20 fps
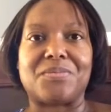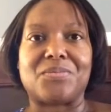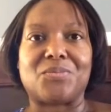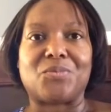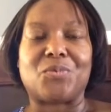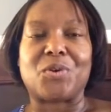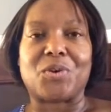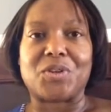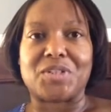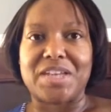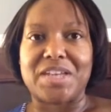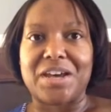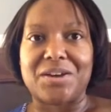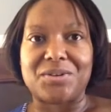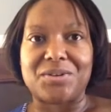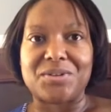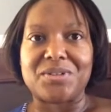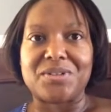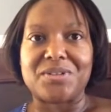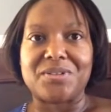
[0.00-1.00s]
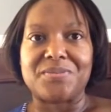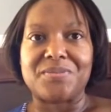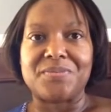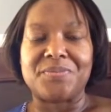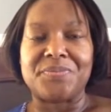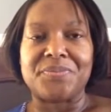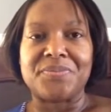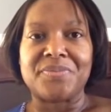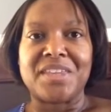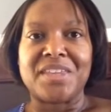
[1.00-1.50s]
worked out.
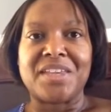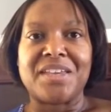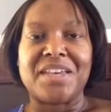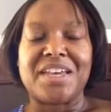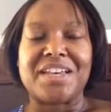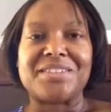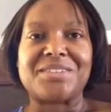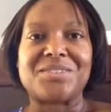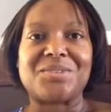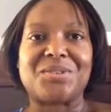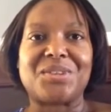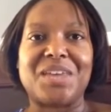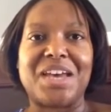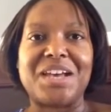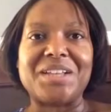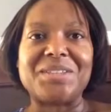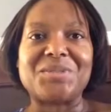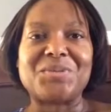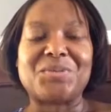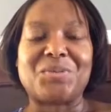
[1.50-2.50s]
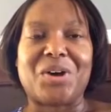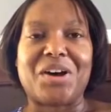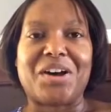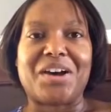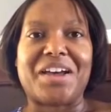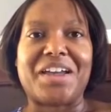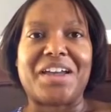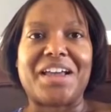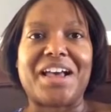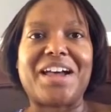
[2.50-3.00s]
And so that's
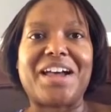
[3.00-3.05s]
why